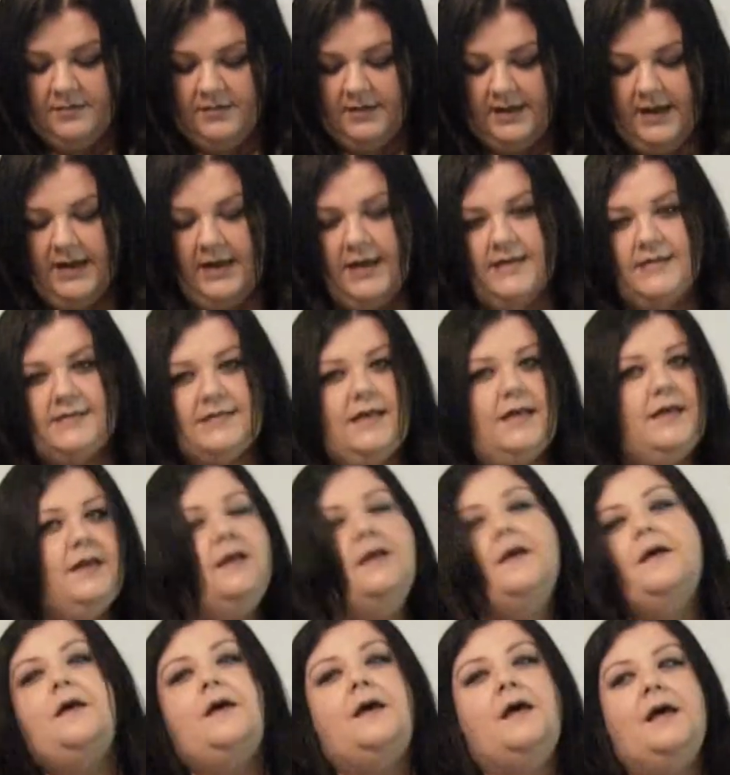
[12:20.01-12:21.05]
Like I
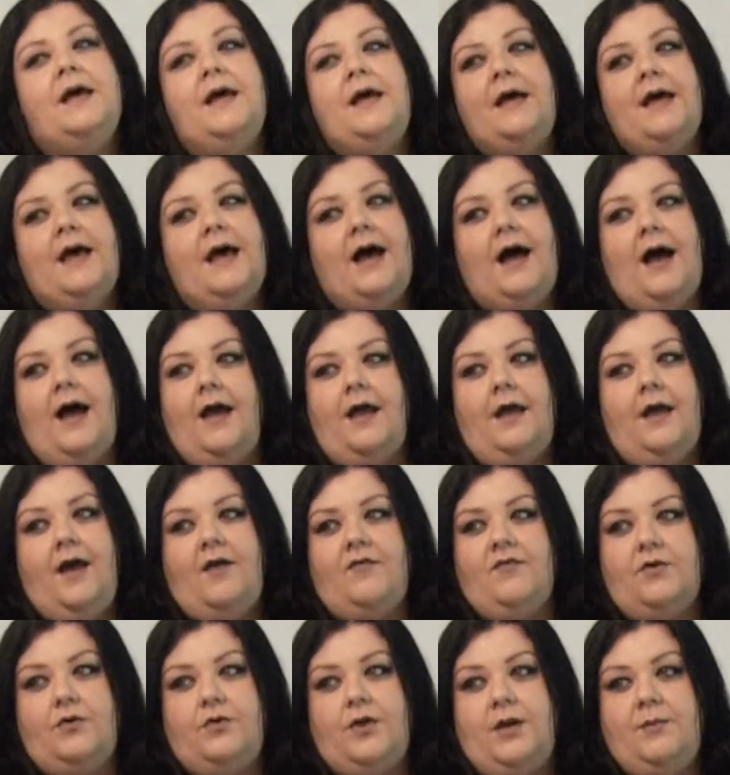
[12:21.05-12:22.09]
said, I
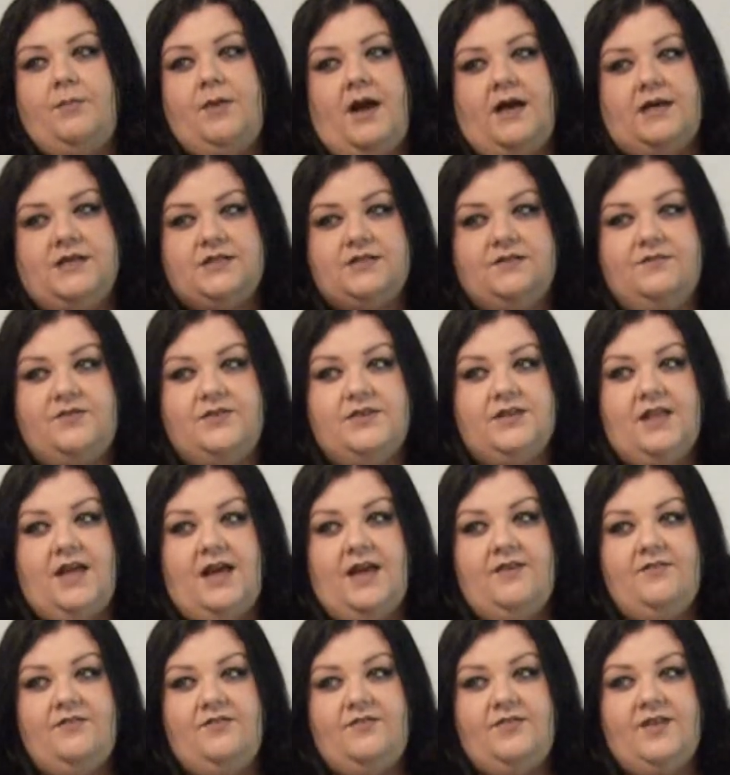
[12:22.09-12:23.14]
have a great passion for
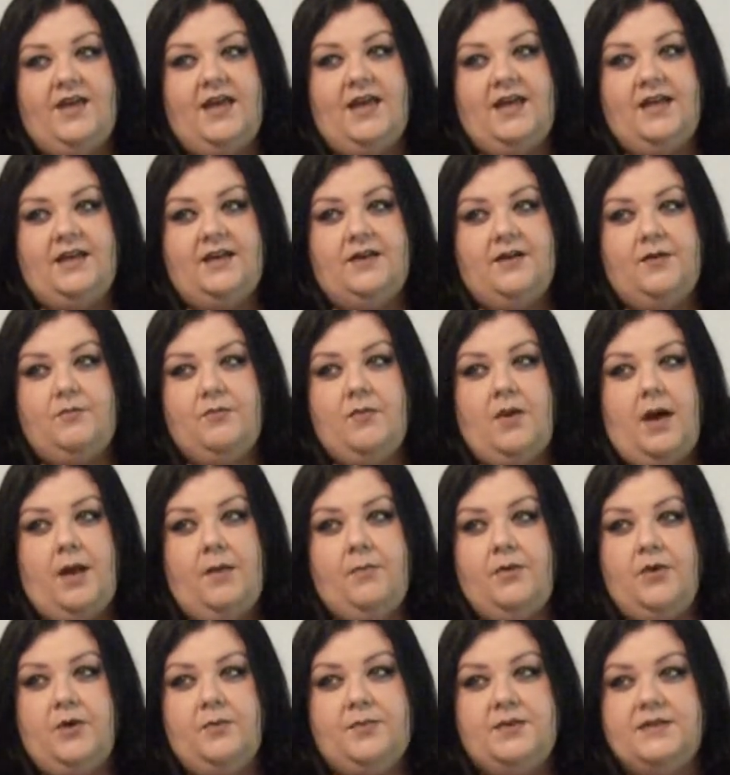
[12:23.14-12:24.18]
life, and my
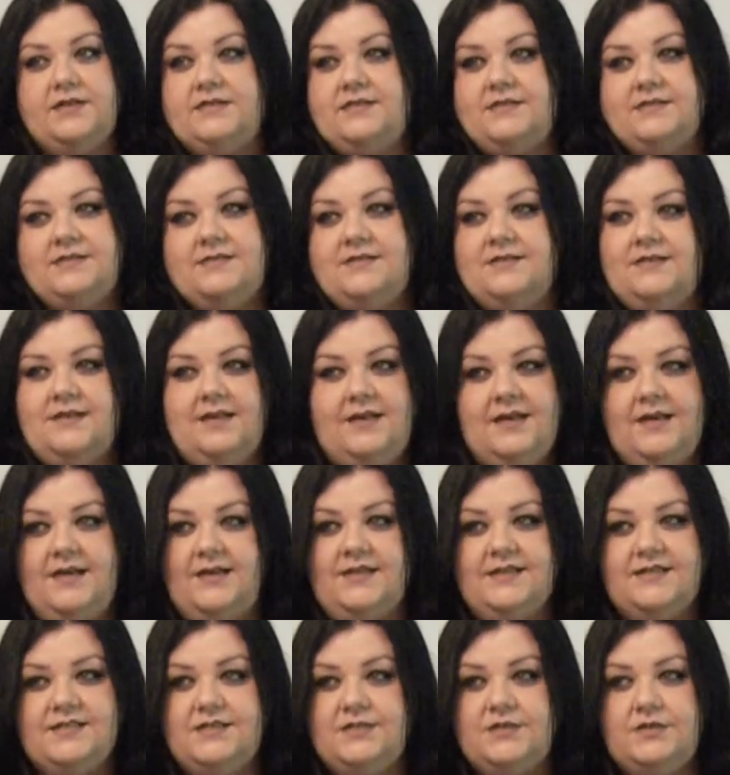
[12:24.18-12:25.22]
purpose
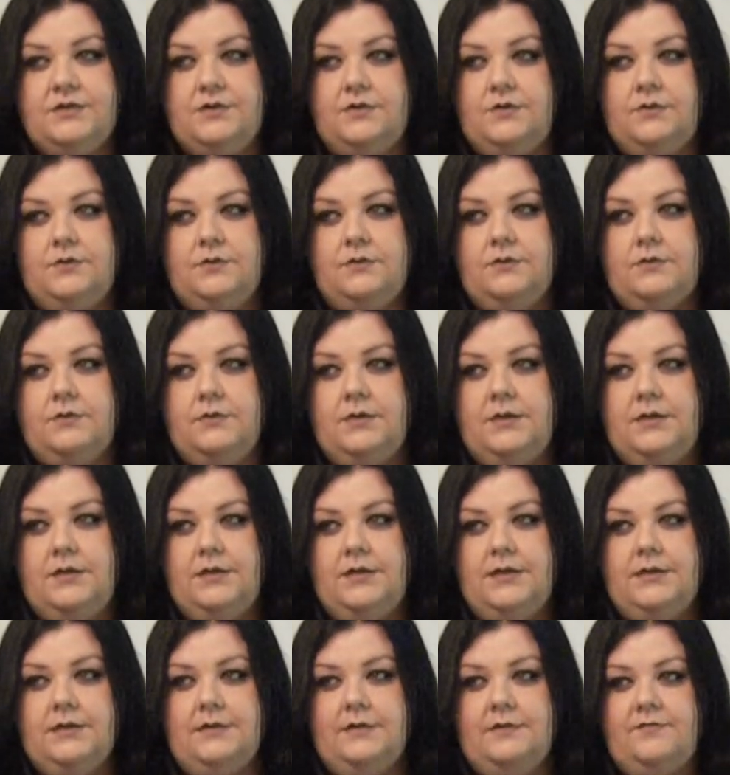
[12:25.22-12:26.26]
is to
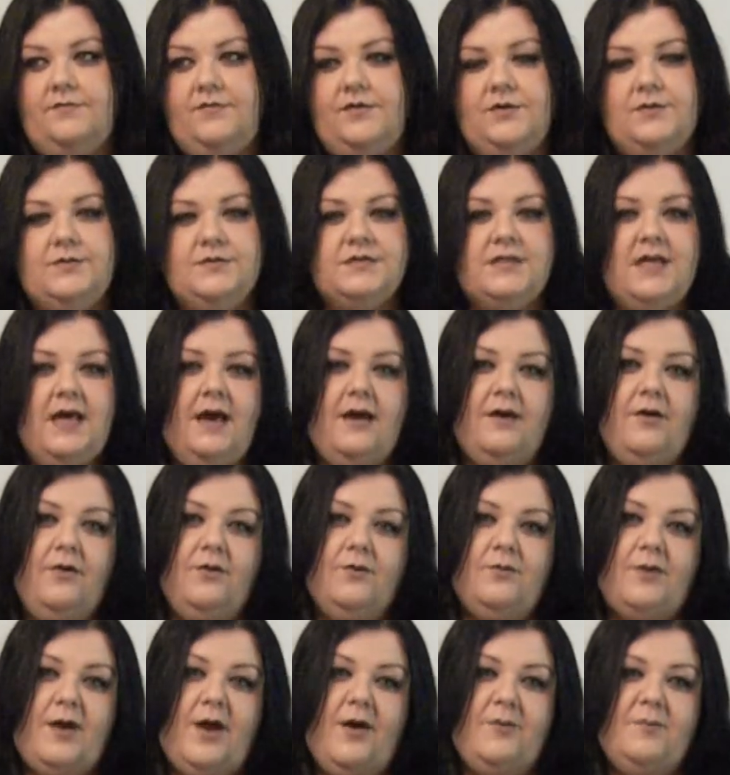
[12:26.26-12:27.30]
infuse that
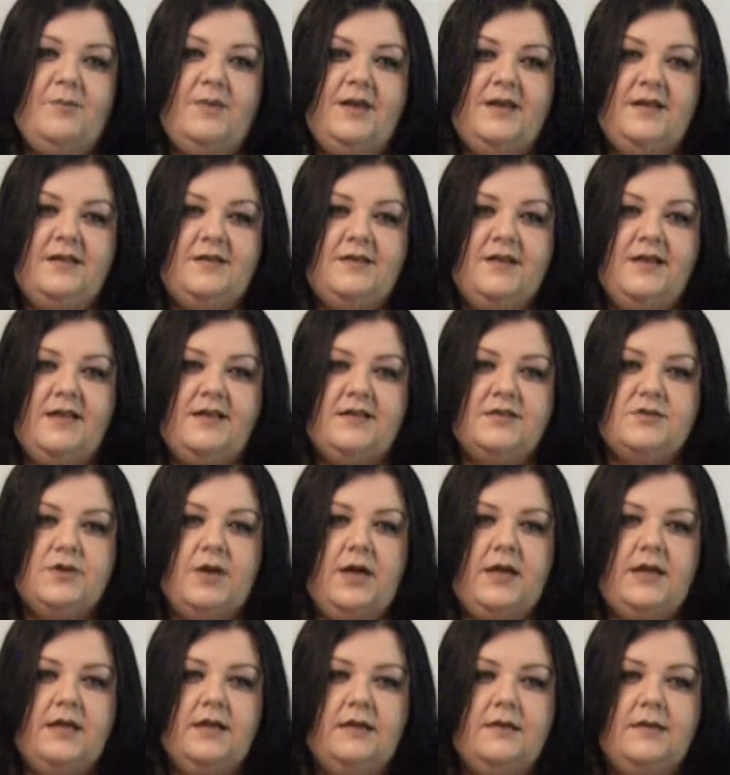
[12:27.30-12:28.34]
all around me and
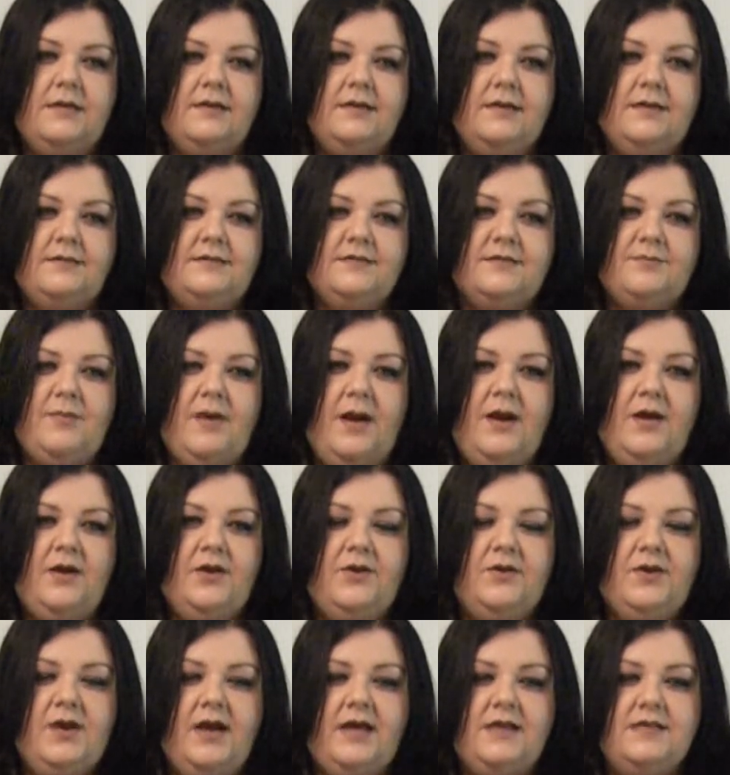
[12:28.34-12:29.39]
try to inspire
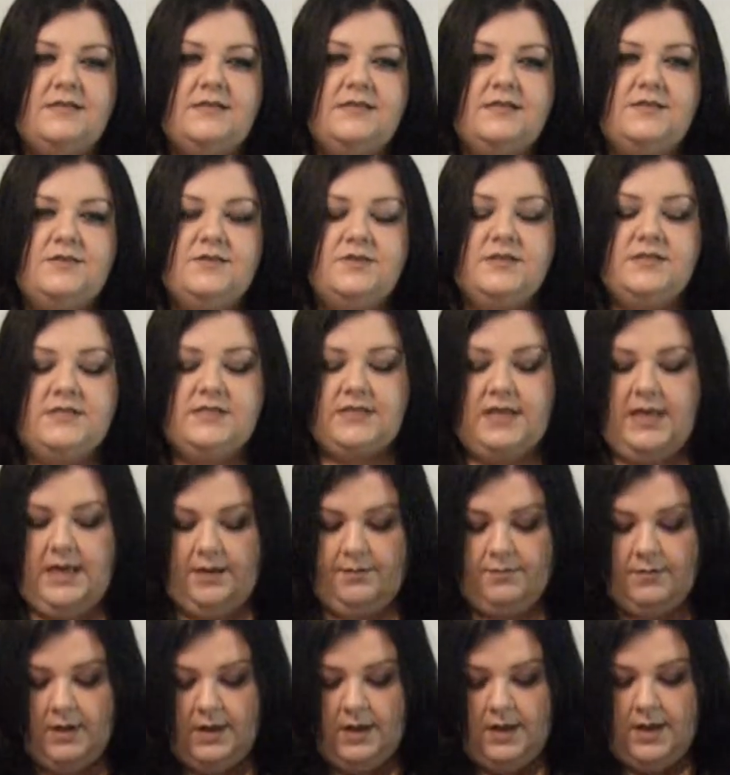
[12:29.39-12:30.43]
you guys to do the
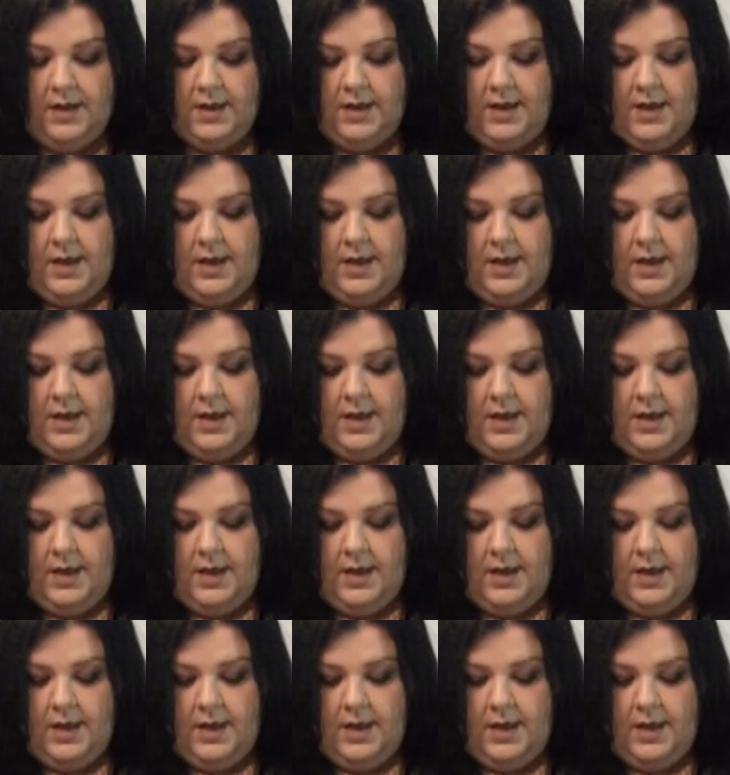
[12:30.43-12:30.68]
same.